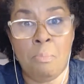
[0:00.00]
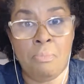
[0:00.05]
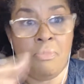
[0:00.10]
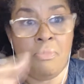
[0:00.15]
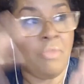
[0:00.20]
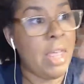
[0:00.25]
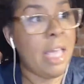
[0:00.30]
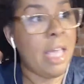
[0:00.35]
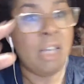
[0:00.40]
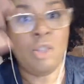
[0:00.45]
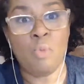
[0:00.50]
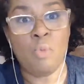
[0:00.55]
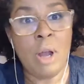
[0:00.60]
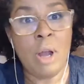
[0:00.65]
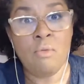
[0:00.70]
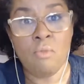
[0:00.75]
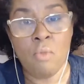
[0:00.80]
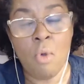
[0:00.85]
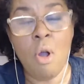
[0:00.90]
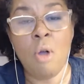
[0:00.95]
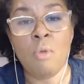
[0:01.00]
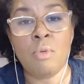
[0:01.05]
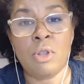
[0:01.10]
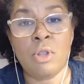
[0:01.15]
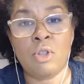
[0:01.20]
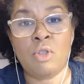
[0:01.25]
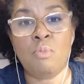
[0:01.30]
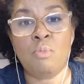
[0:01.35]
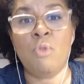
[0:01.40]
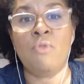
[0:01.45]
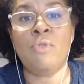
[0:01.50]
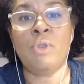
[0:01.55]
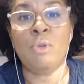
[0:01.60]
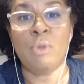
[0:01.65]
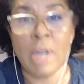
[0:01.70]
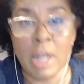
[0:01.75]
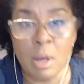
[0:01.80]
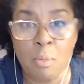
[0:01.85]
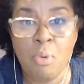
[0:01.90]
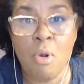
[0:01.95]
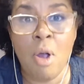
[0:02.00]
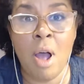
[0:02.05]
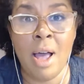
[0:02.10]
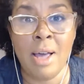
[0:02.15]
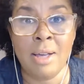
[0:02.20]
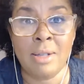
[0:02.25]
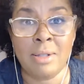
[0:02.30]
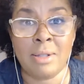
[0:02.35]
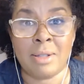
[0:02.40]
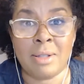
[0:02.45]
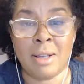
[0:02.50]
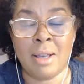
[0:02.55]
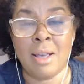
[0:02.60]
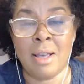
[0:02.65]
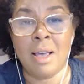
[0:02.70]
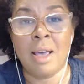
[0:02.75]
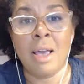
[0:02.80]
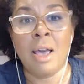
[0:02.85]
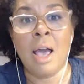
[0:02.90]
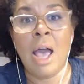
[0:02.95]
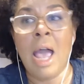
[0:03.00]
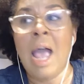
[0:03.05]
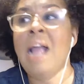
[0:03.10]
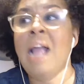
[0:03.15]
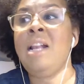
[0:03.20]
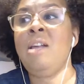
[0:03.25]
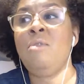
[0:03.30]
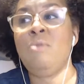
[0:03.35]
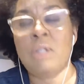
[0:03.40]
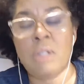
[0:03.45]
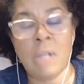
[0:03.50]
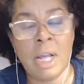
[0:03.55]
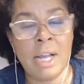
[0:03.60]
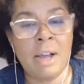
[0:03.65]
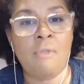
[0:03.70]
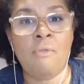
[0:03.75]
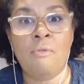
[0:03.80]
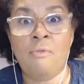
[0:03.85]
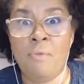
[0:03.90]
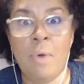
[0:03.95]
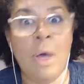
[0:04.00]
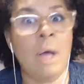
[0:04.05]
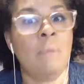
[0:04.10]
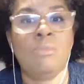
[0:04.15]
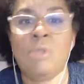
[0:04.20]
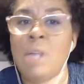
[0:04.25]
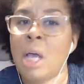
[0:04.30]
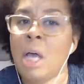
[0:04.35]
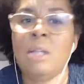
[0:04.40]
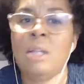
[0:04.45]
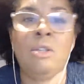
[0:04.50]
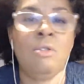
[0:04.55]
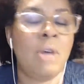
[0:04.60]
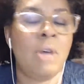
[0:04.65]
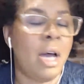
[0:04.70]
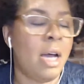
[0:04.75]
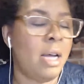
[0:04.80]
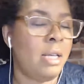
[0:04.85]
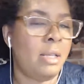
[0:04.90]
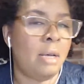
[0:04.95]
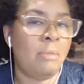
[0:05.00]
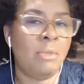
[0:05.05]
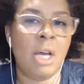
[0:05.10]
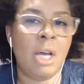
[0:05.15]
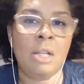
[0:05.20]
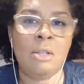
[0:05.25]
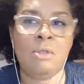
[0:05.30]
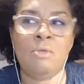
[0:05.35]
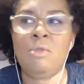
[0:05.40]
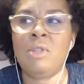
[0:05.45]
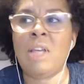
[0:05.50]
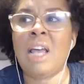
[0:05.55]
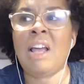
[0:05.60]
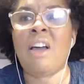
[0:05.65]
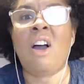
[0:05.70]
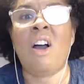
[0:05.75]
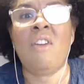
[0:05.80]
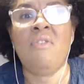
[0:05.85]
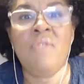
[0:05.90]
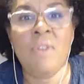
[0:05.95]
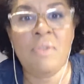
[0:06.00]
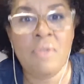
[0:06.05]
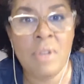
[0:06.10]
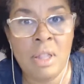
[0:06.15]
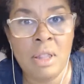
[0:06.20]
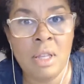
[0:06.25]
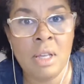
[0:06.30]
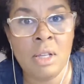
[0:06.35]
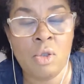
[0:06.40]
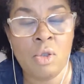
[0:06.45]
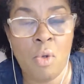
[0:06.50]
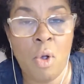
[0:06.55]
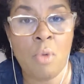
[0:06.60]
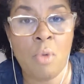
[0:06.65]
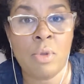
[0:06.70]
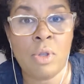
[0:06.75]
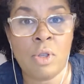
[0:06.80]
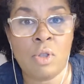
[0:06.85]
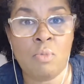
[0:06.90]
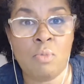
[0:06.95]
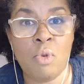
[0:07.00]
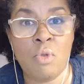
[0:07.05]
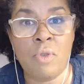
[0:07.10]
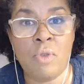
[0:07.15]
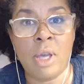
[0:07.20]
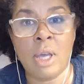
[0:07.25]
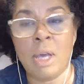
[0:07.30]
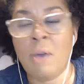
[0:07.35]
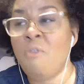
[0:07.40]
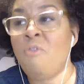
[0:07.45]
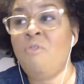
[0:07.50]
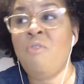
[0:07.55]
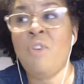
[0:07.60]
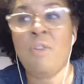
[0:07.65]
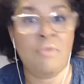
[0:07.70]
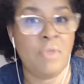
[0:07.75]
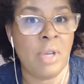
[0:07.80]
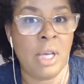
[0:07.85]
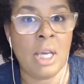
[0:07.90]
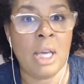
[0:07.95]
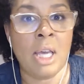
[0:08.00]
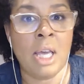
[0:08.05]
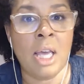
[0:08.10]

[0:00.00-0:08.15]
things went wrong with this movie, you get a prize. And there was like, I'm telling you, there's like 50 things wrong with this movie. 50.